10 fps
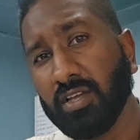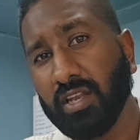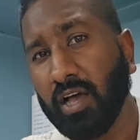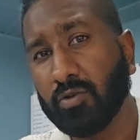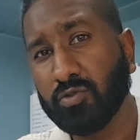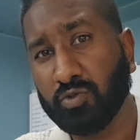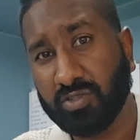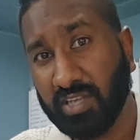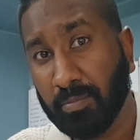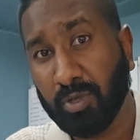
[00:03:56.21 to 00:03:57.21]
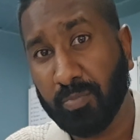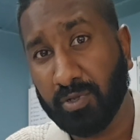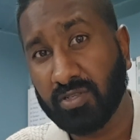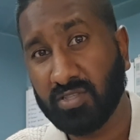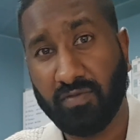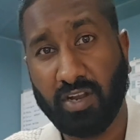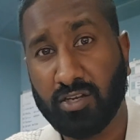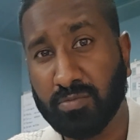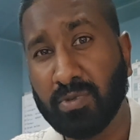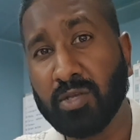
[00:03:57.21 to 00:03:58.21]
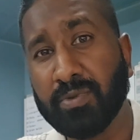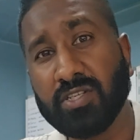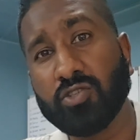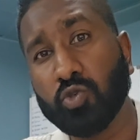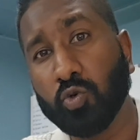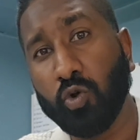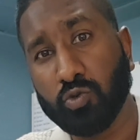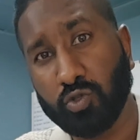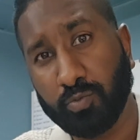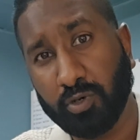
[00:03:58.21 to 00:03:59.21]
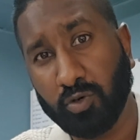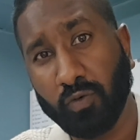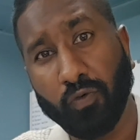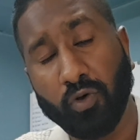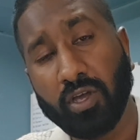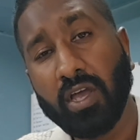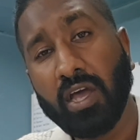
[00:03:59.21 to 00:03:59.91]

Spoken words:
Now, so some people, 700 millimeter is too close to put a roof hook.